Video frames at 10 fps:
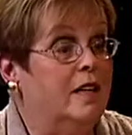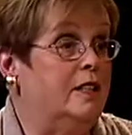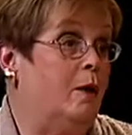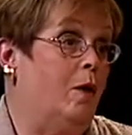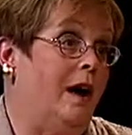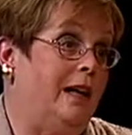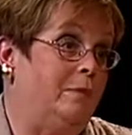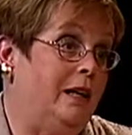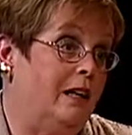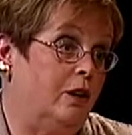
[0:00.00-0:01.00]
So I am
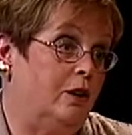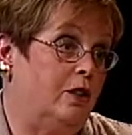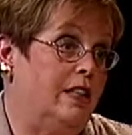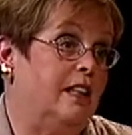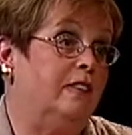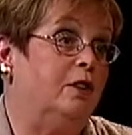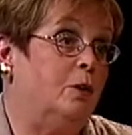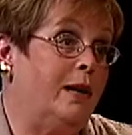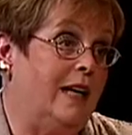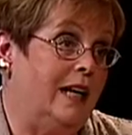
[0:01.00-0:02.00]
here to give
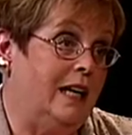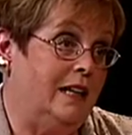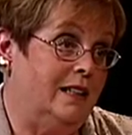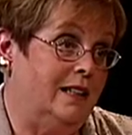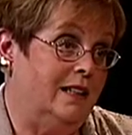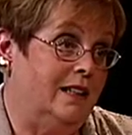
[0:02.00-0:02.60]
you a hand